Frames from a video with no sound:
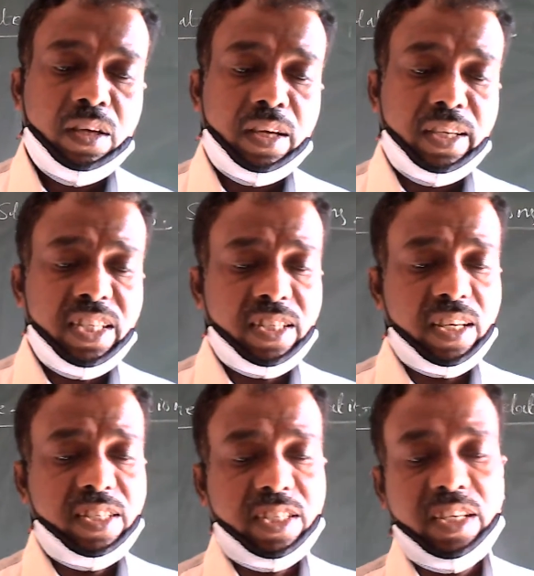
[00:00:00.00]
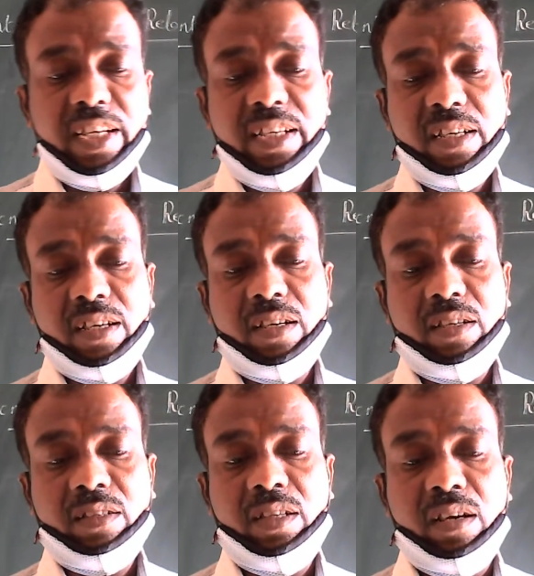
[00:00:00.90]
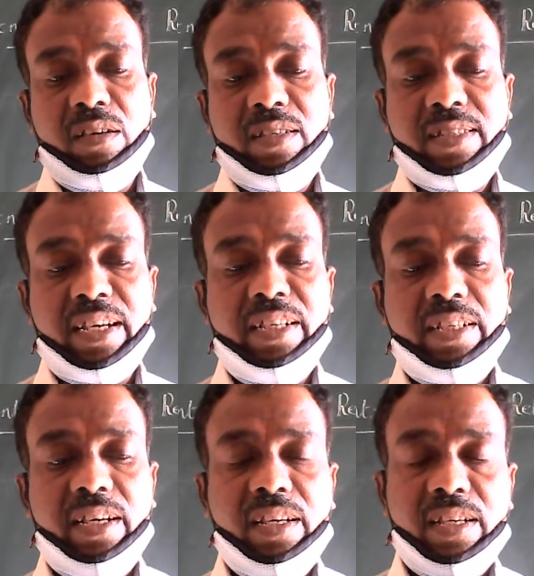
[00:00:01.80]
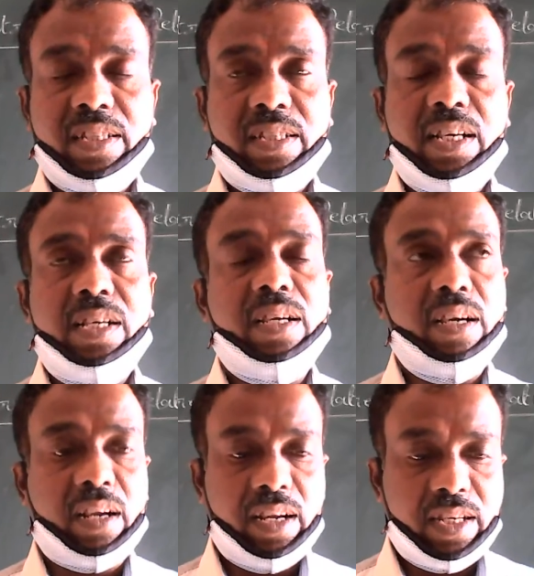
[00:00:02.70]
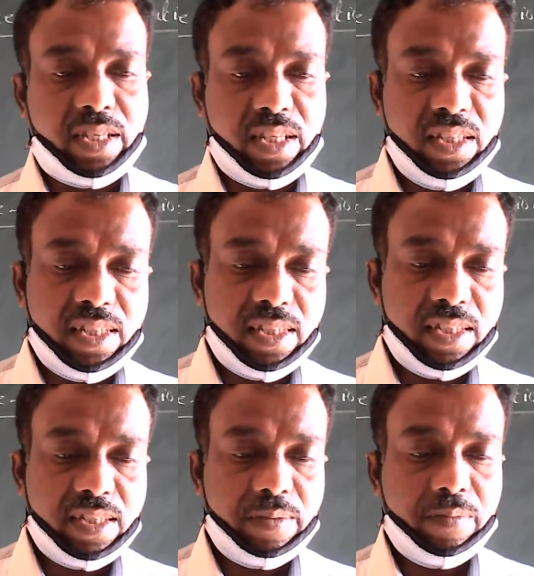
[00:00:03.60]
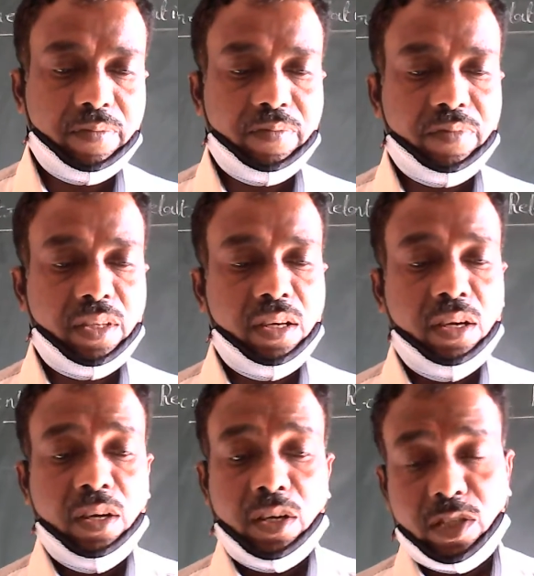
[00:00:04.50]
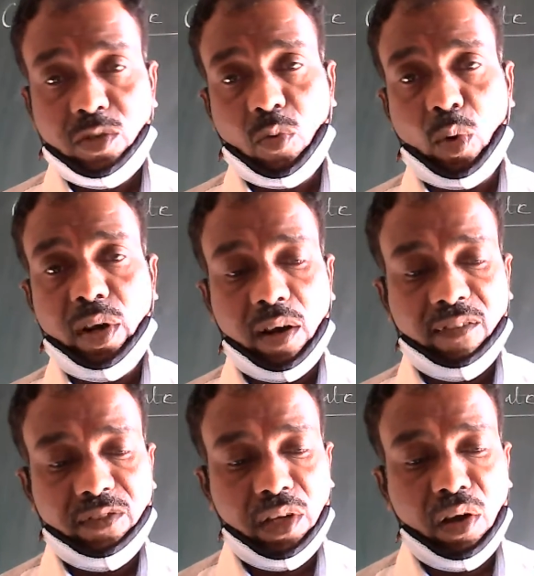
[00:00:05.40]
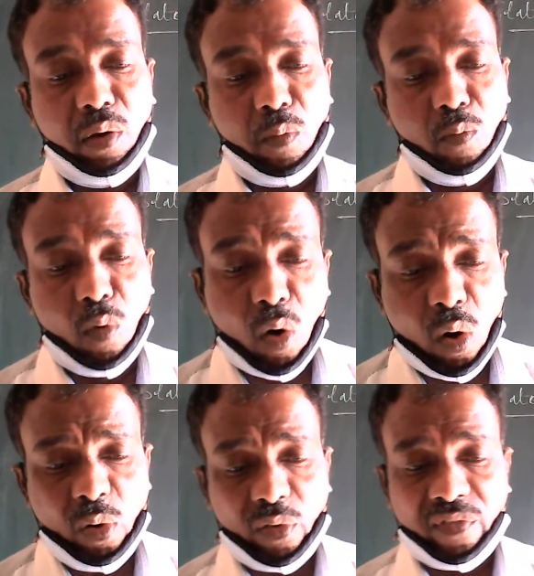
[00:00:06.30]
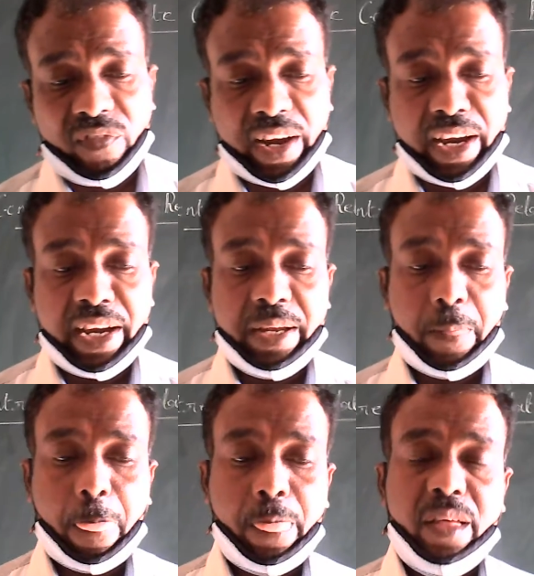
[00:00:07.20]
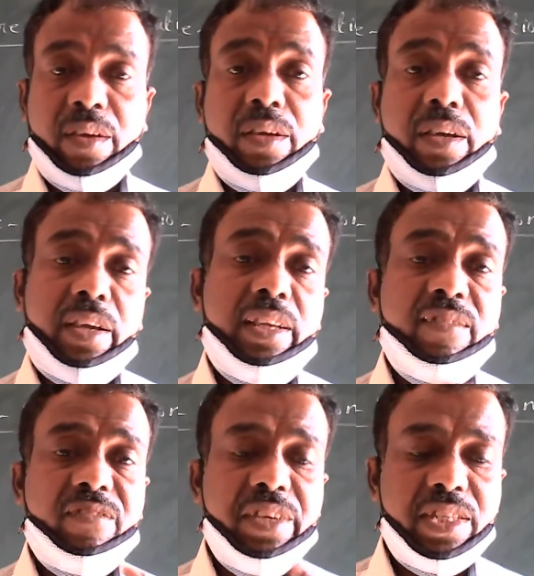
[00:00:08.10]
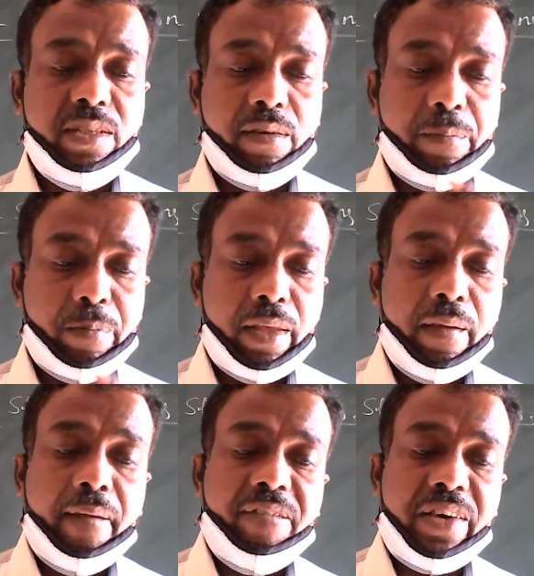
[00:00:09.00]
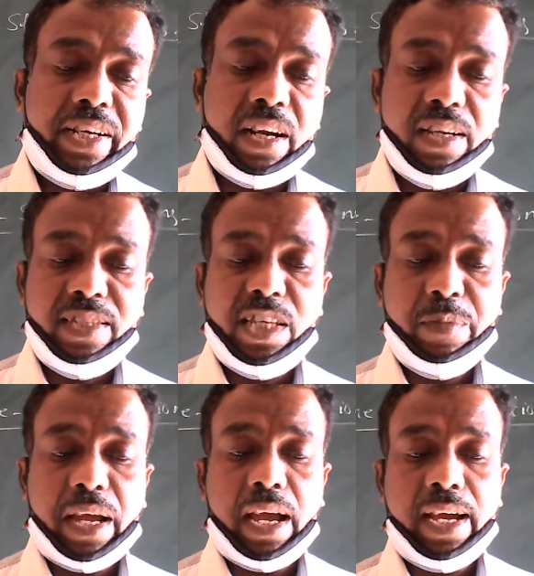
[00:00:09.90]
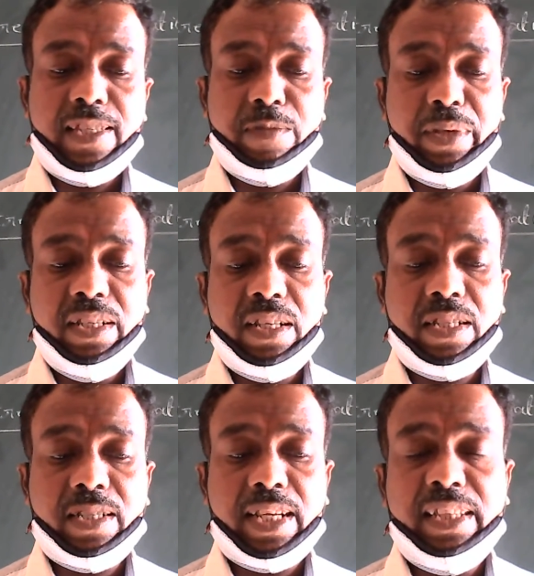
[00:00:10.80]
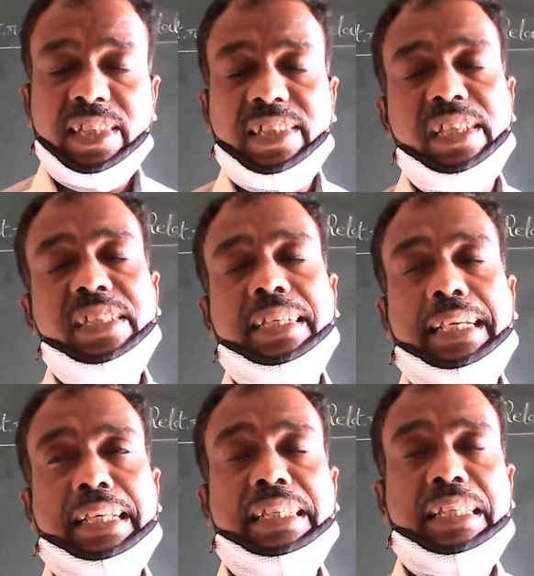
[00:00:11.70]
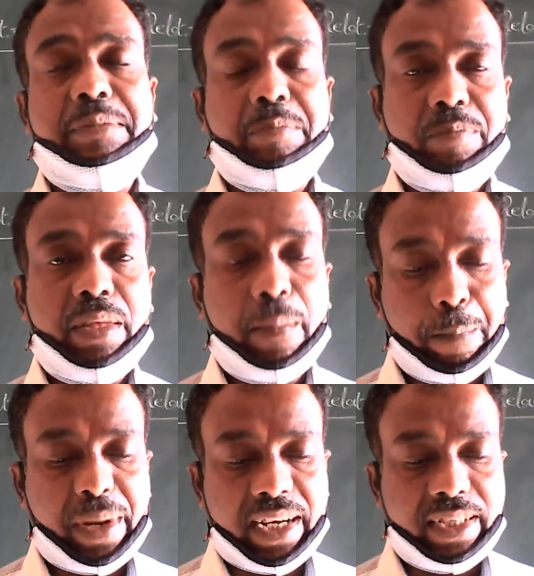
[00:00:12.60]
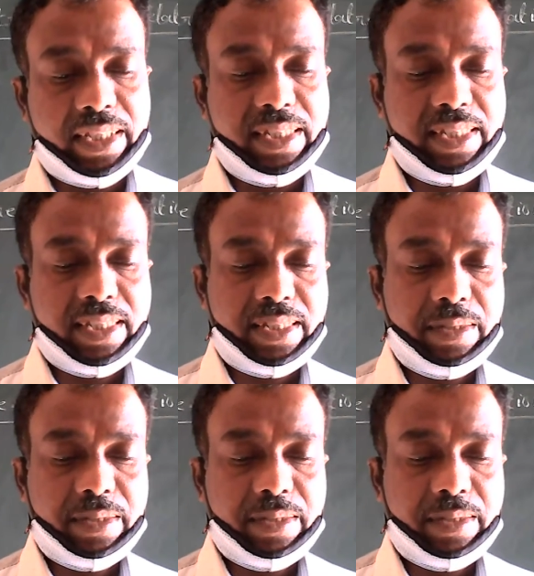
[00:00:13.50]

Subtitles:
restructuring the center state relation is one of the more way in which federalism has been strengthened in practice.